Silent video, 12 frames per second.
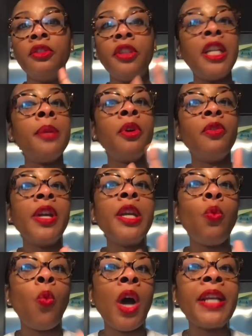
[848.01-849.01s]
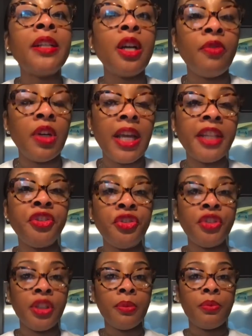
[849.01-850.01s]
Teena Marie wanted a
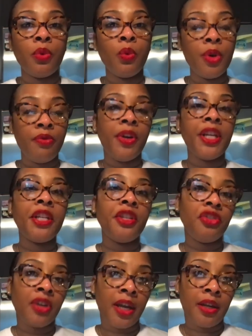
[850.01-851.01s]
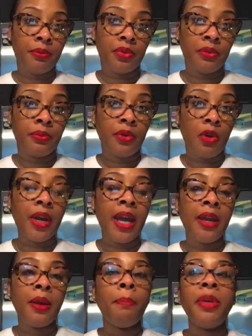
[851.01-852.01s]
relationship with Rickety James, okay?